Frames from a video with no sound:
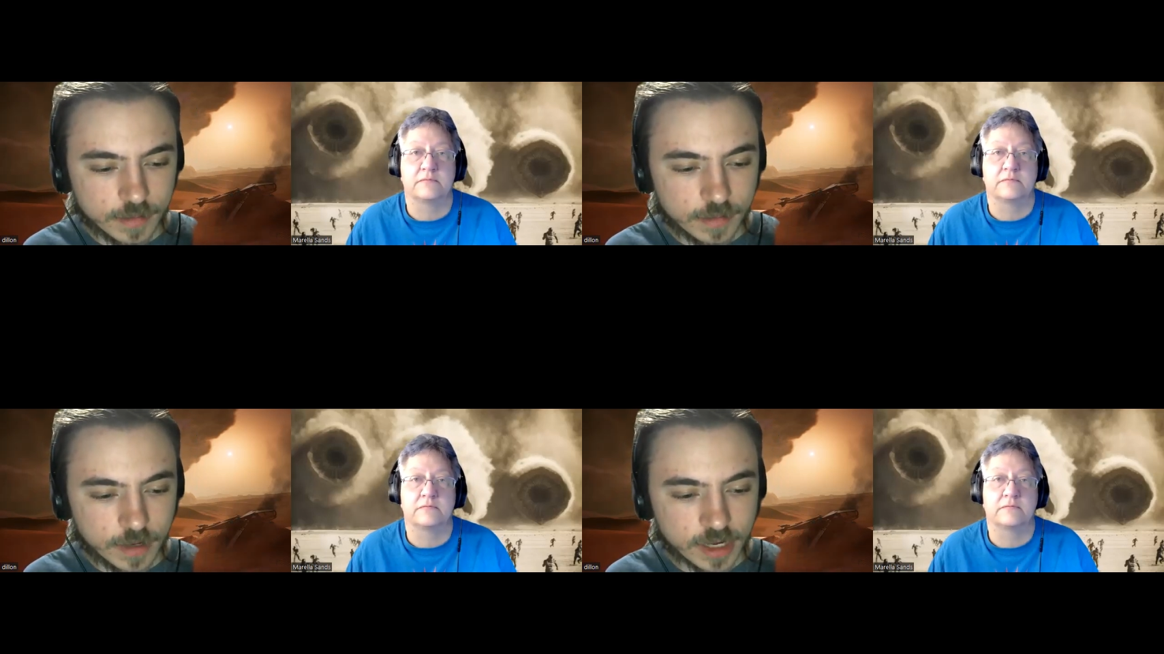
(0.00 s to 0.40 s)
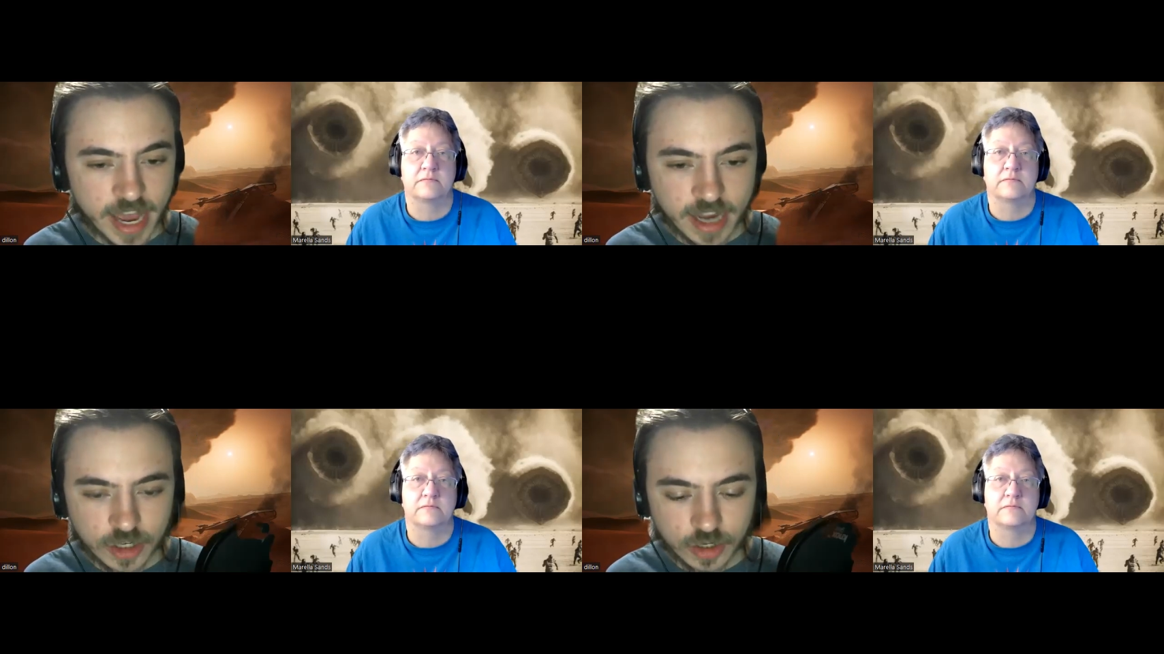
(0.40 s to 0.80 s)

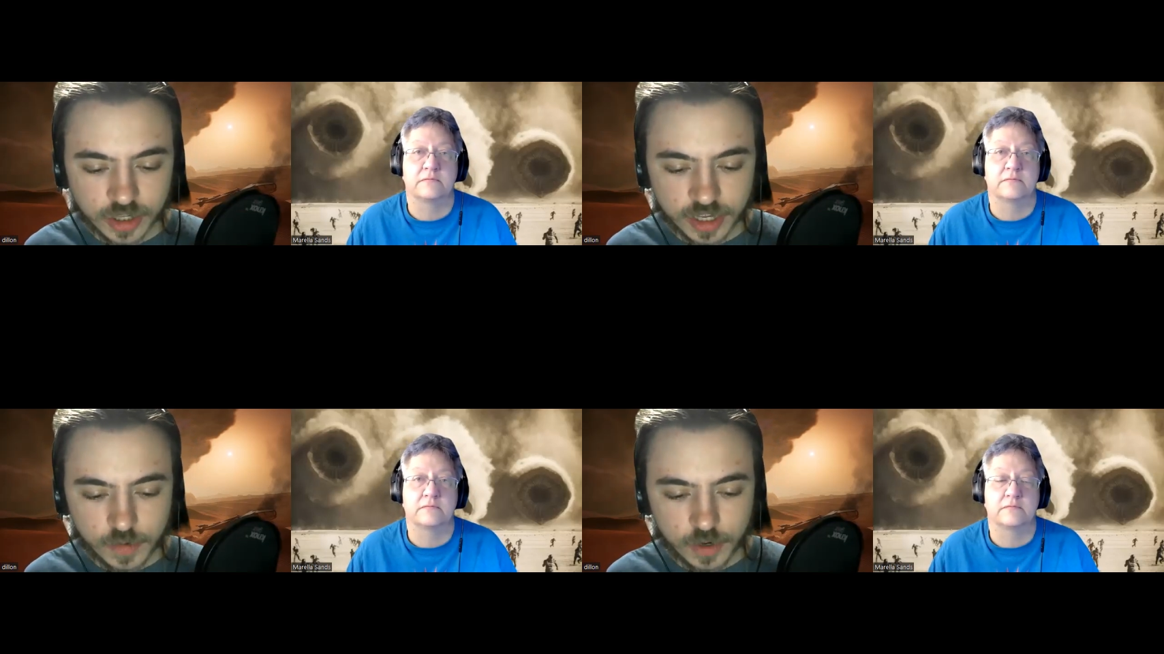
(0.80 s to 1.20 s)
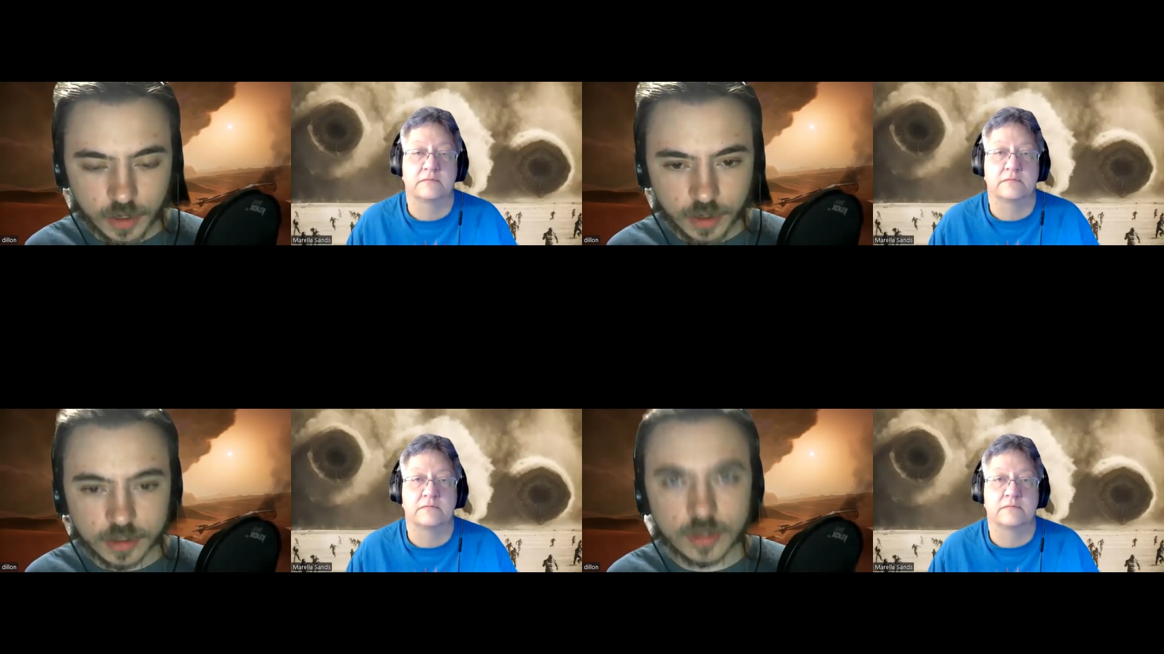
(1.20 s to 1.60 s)
Speaker 1: occasionally
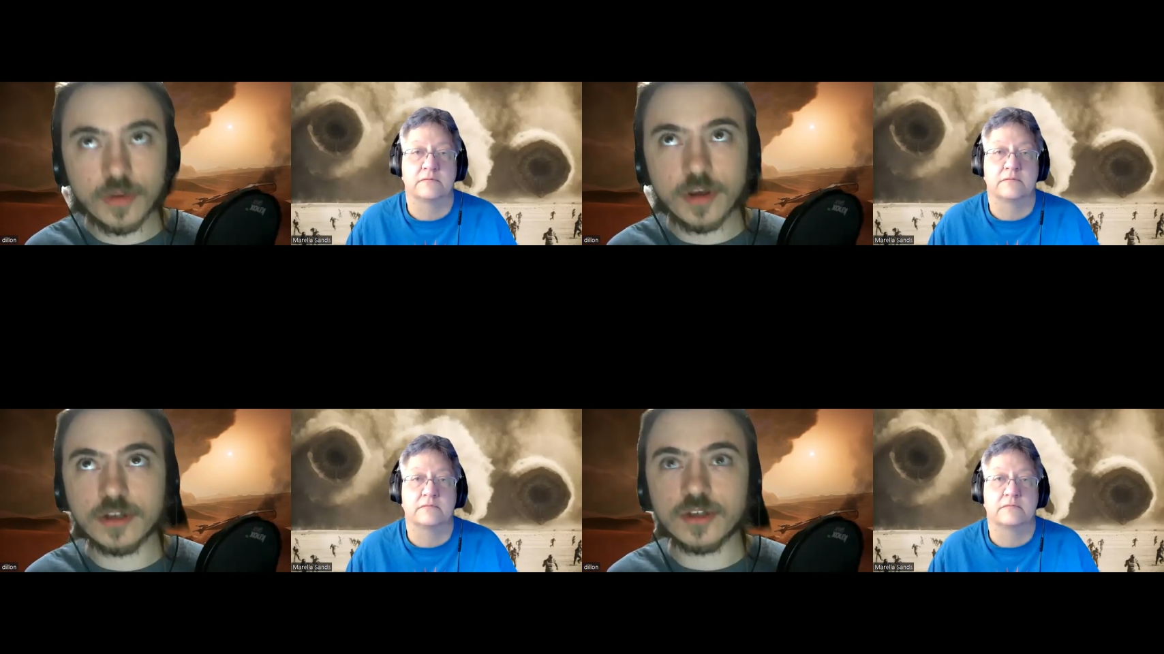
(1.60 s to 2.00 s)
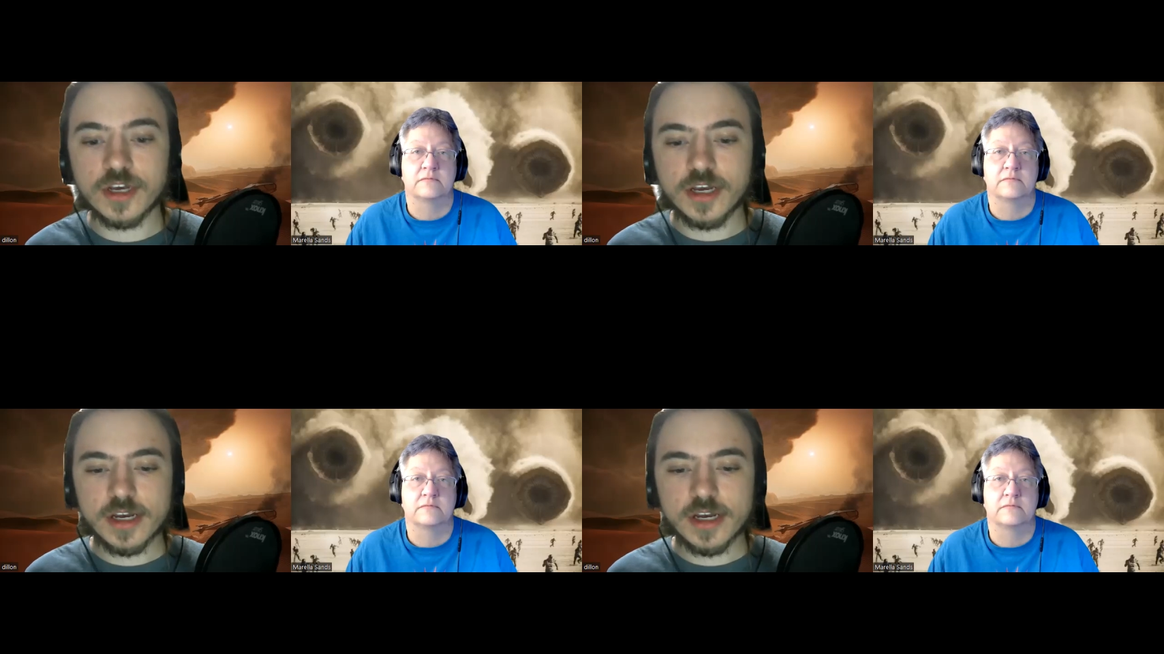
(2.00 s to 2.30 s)
will so there's